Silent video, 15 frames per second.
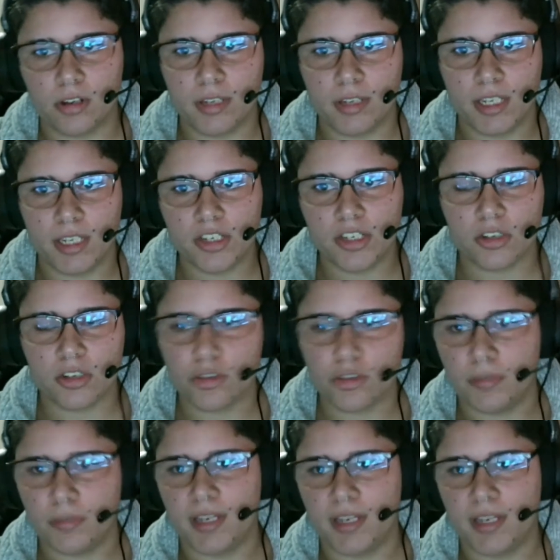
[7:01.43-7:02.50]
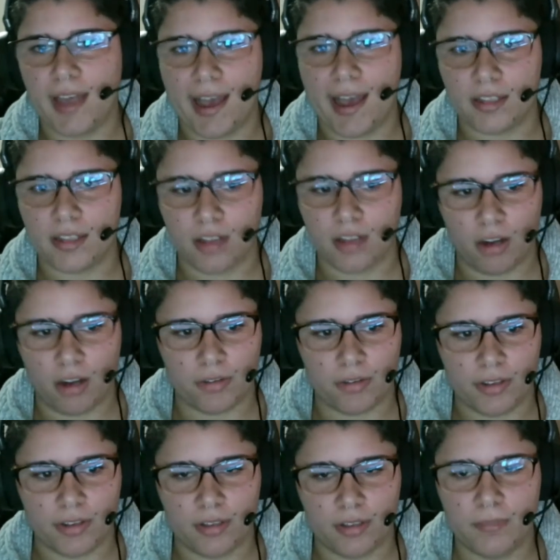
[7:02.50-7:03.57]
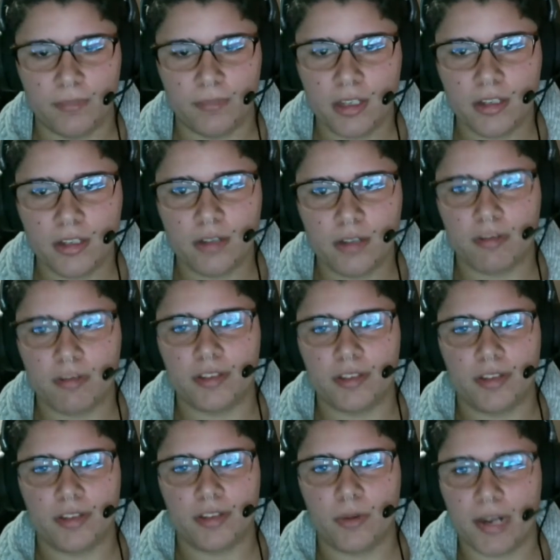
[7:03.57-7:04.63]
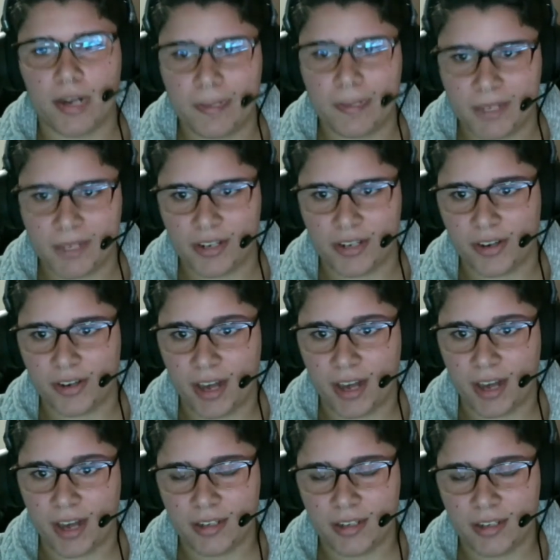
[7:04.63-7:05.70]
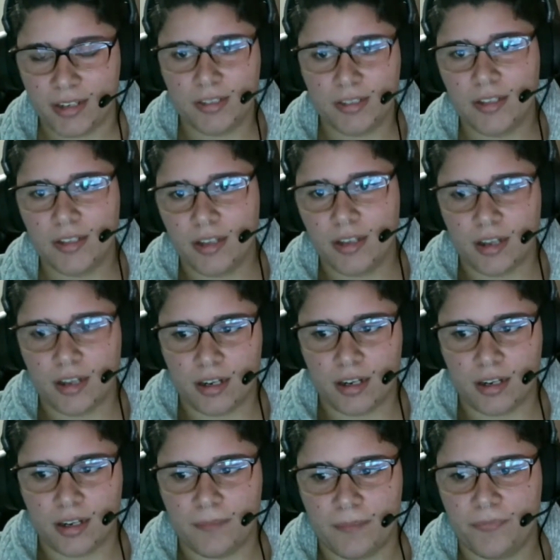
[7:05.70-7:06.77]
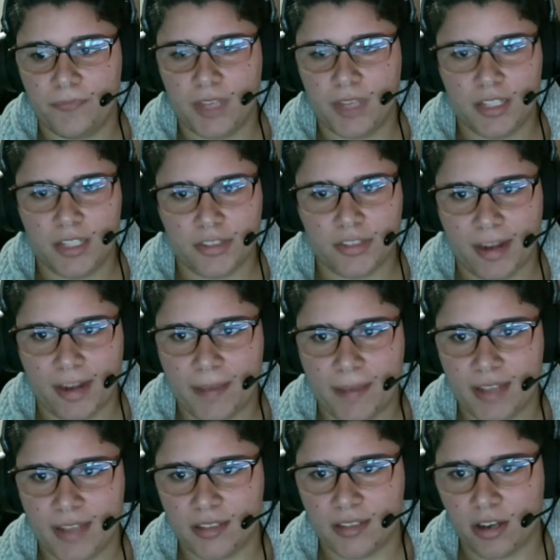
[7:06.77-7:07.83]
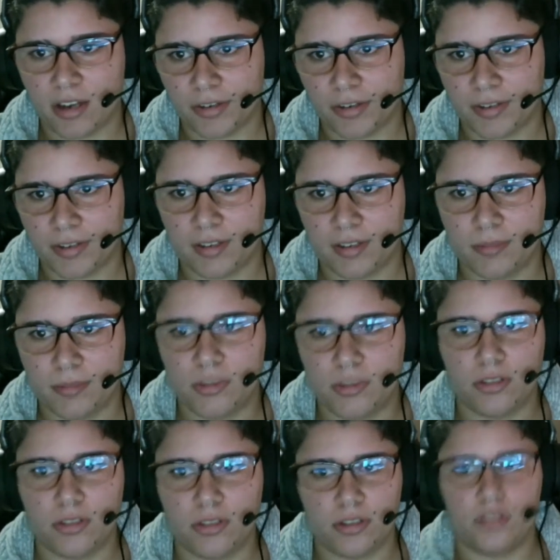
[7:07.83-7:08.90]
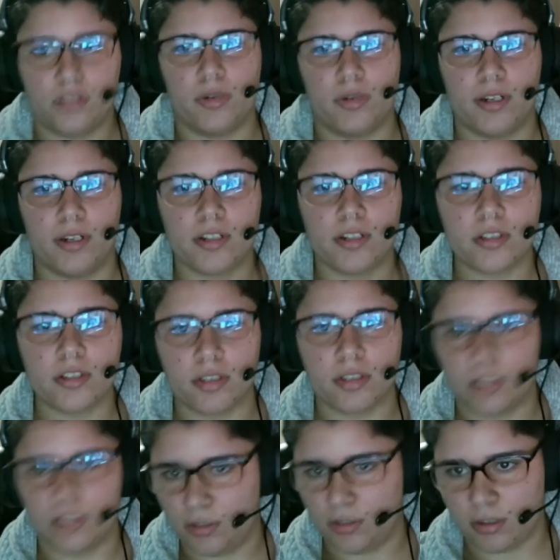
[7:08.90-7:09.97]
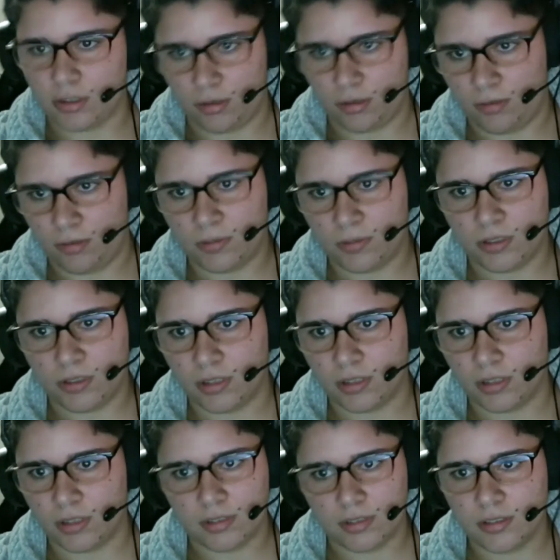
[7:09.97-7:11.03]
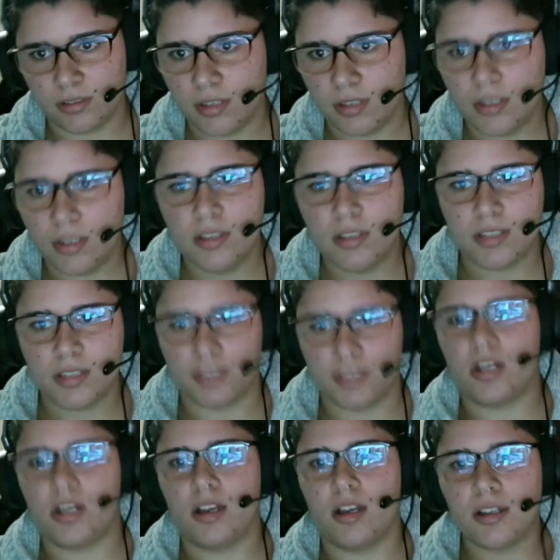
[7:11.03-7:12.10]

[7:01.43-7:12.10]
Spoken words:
each social media has an algorithm, whether they want to admit it or not. Instagram has its algorithm, so does Twitter, so does YouTube, so does TikTok.